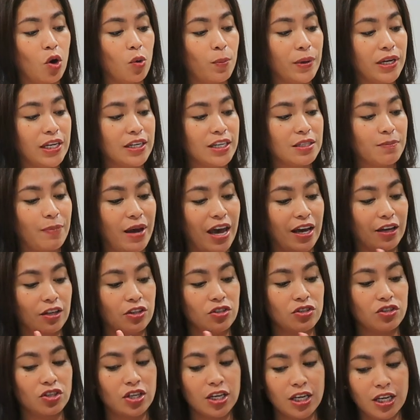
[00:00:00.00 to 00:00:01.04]
opening this
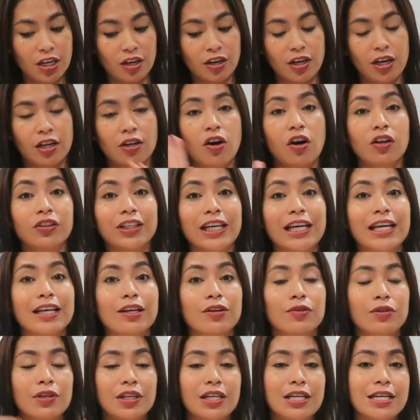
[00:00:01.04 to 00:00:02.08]
package here and all the
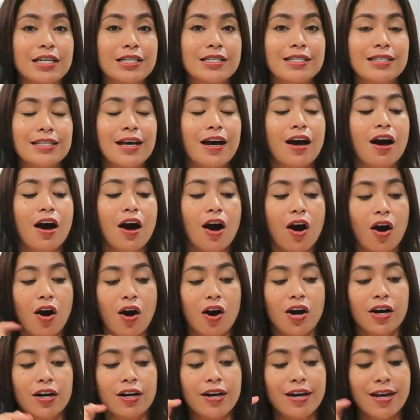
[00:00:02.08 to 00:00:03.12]
ingredients
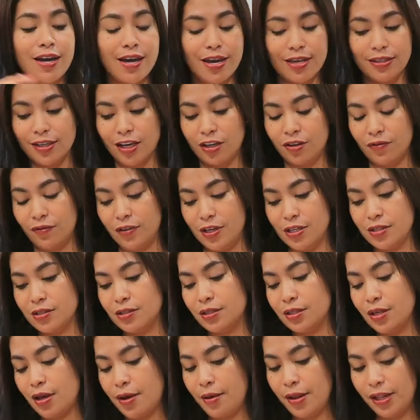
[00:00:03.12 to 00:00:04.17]
are inside of
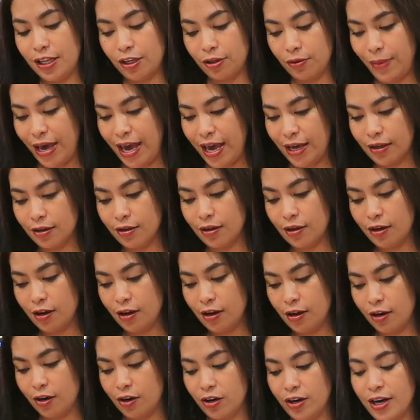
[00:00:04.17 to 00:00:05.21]
this little bag.
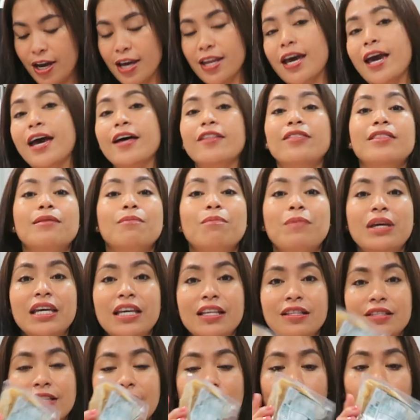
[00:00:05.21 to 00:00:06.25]
Alright, and
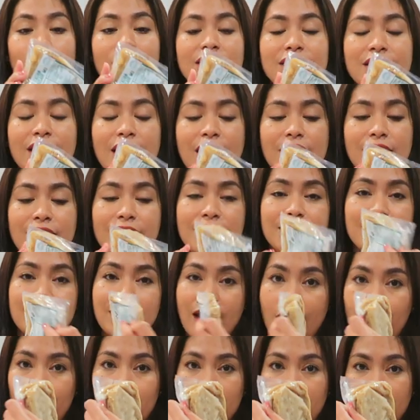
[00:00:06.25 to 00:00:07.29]
meat, like what I said, is
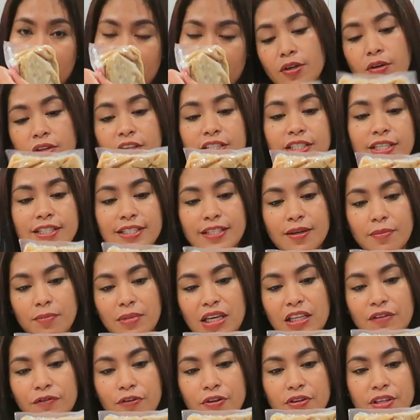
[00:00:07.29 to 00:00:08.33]
separate. So this is the
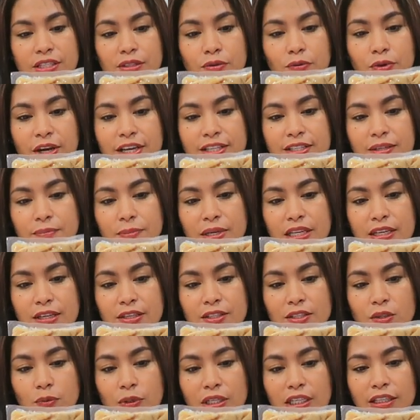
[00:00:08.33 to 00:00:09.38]
meat for this recipe,
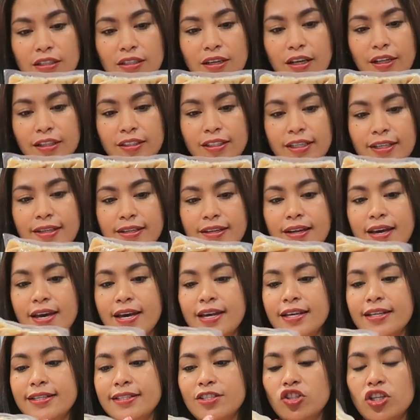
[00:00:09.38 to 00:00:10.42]
the sweet Italian
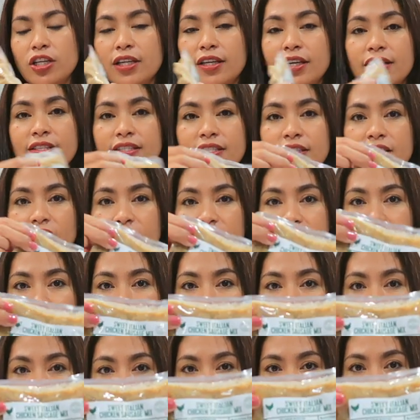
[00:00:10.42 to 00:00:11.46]
chicken
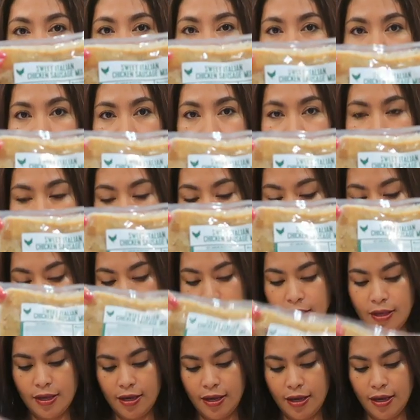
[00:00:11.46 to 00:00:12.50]
sausage.
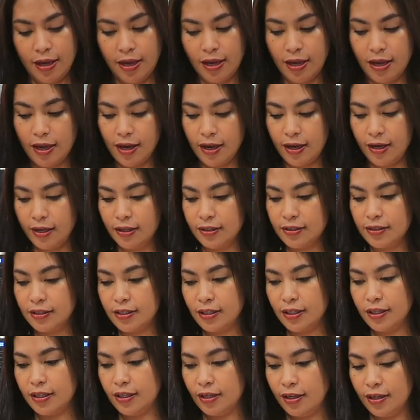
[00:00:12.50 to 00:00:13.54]
And
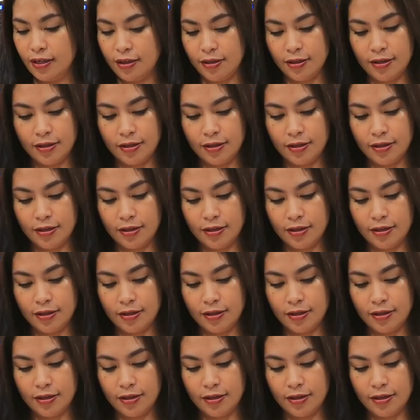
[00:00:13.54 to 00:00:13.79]
uh,